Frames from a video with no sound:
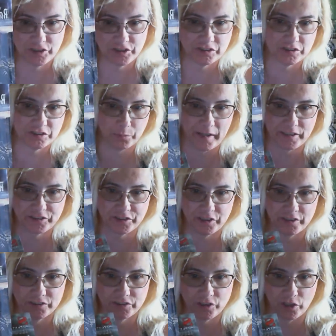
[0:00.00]
It's called
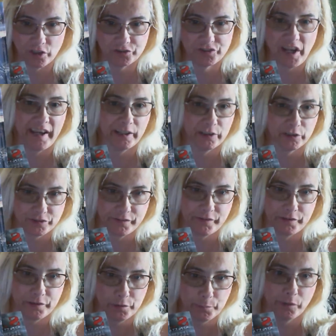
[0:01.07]
Tales of the IlluminaRti,
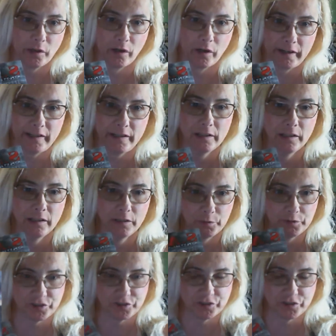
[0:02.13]
which is a new
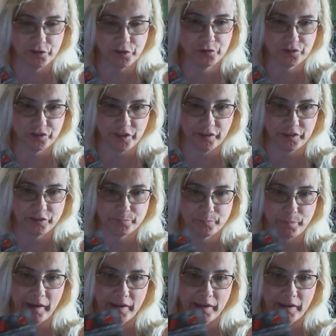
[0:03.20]
series based off of